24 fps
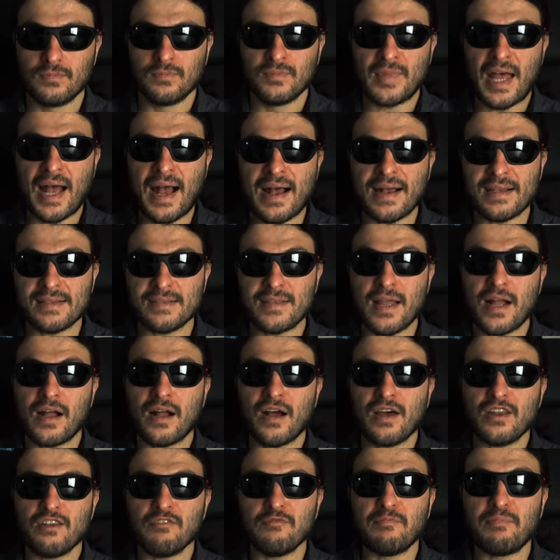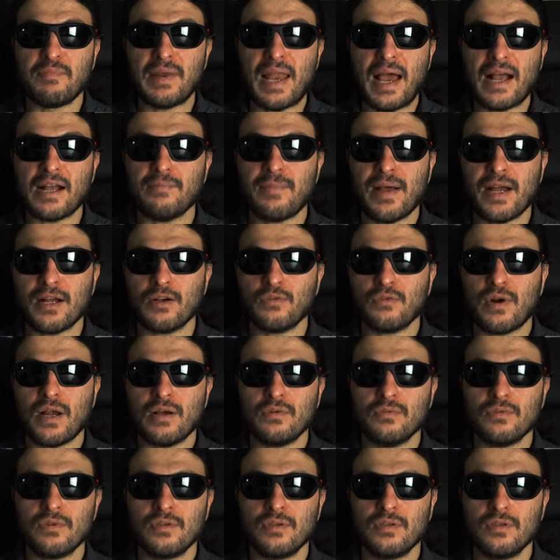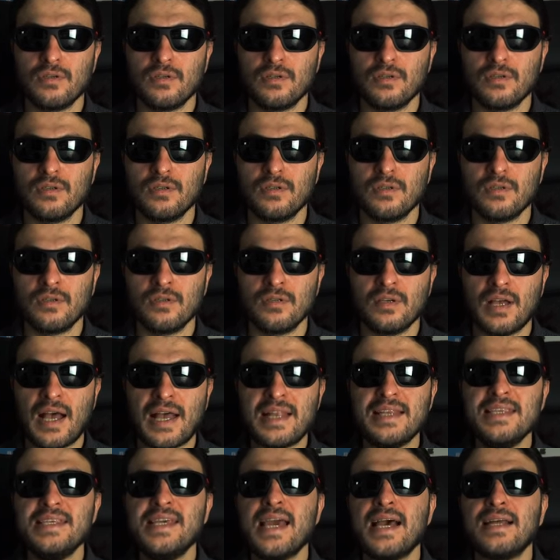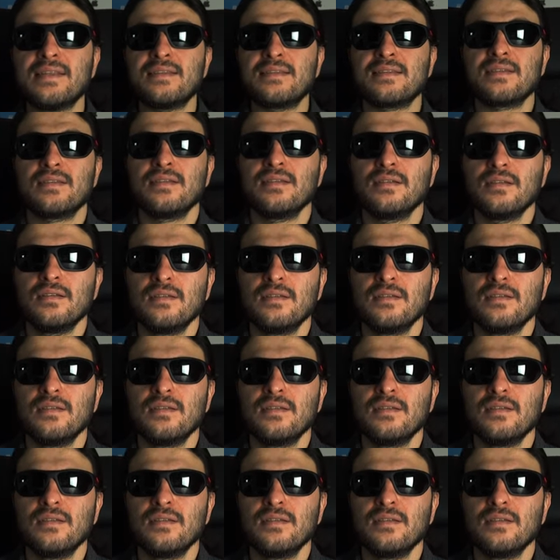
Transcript: That has that kind of black background. And yet,